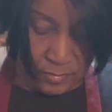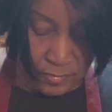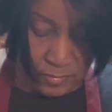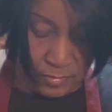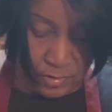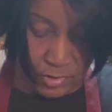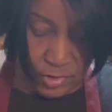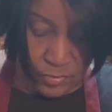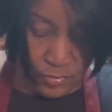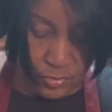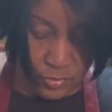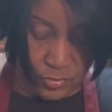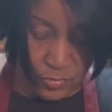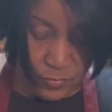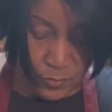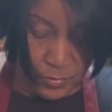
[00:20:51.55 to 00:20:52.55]
the
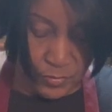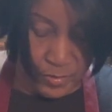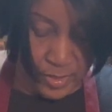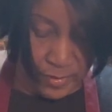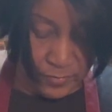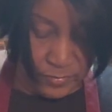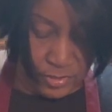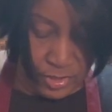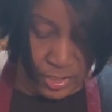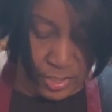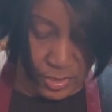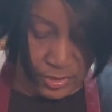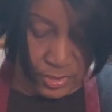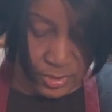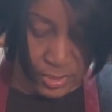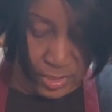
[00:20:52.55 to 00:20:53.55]
juices will have a
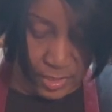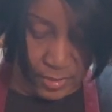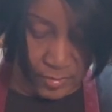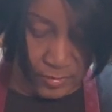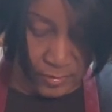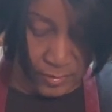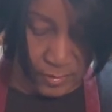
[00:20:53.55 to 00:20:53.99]
chance to kind of